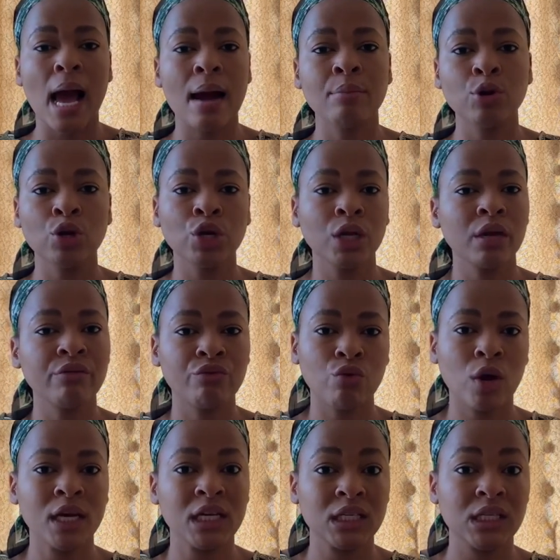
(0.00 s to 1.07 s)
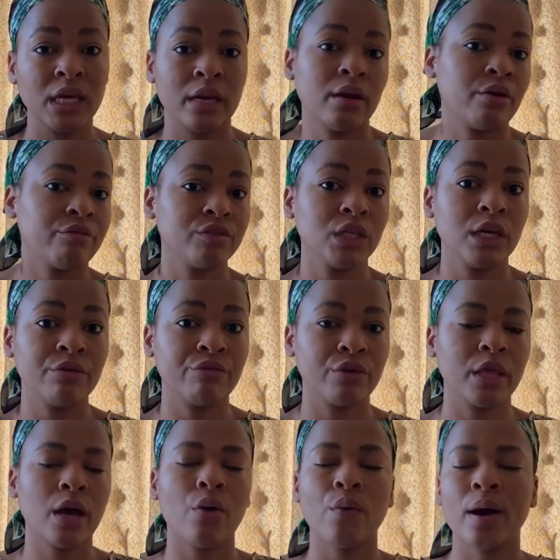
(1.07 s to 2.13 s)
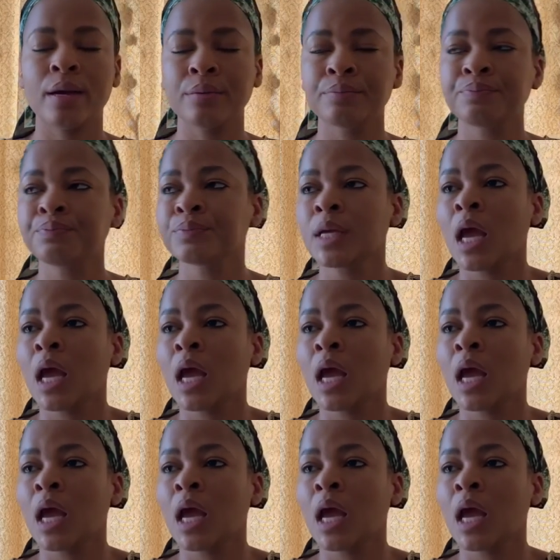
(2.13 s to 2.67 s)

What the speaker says: I'm gonna give Rwanda 10 out of 10 for that one.